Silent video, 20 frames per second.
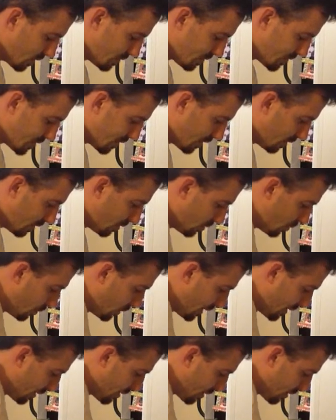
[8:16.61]
So
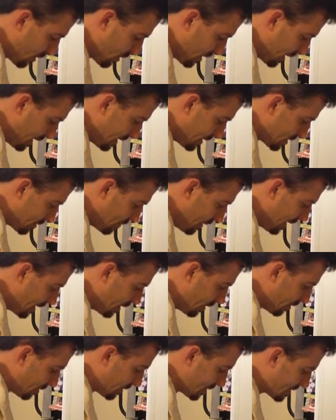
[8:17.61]
with the
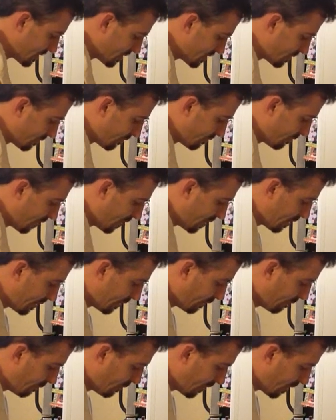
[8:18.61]
tomato, this has a
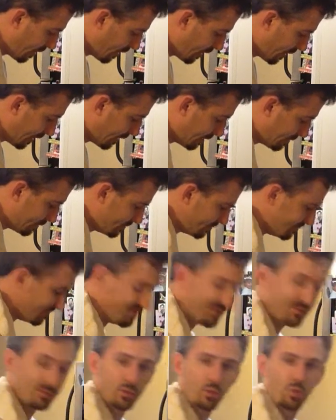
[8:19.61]
very, very
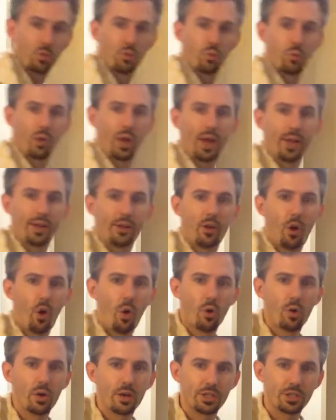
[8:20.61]

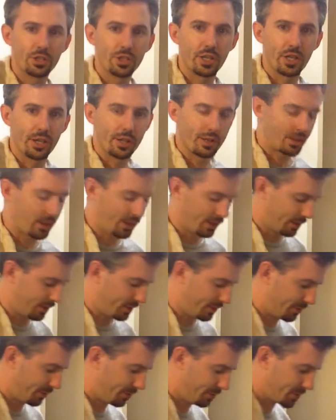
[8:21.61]
red-orange kind of
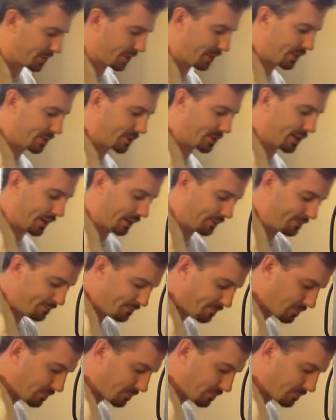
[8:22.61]
color, and you'll see in a second.